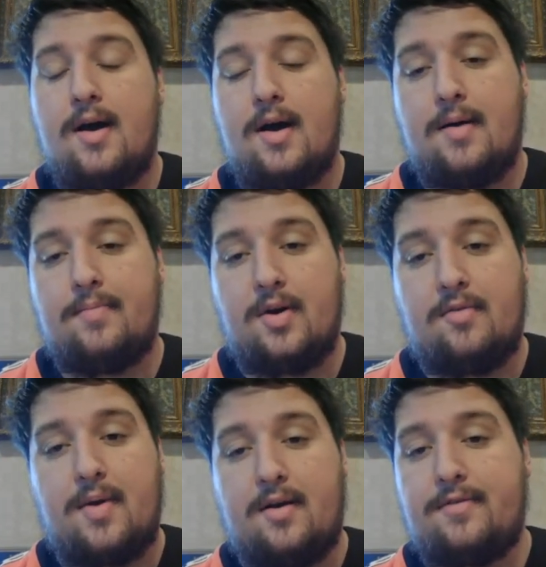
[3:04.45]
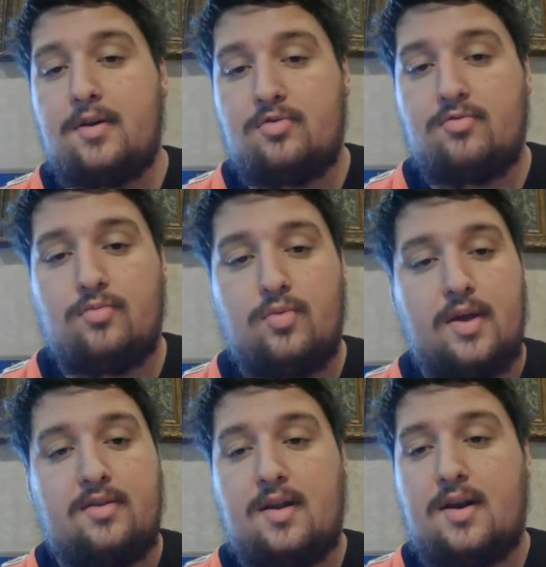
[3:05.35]
There have been a few
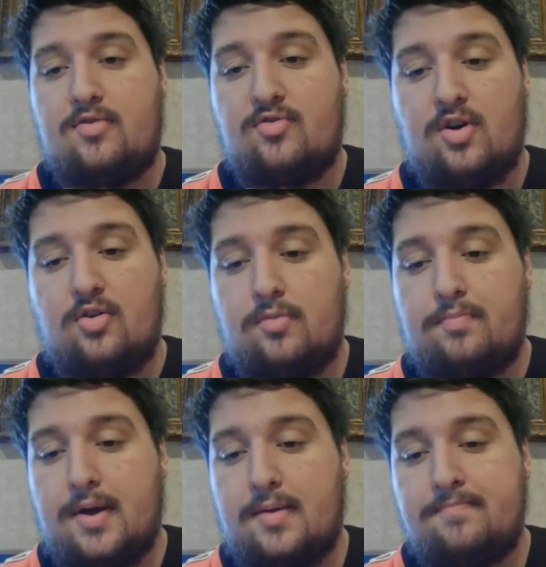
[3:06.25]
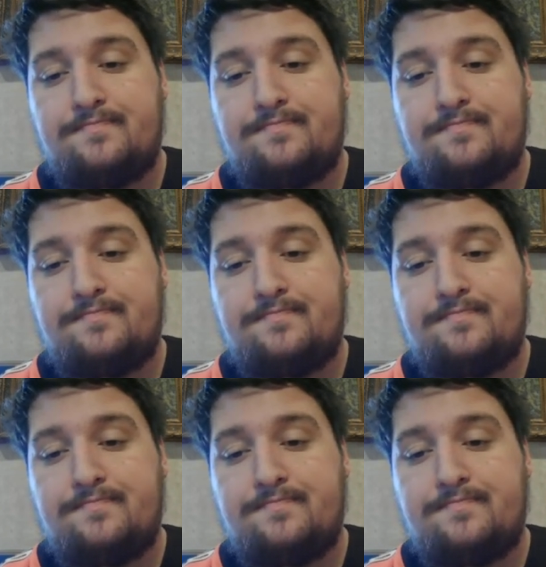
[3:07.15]
weeks it has struggled, but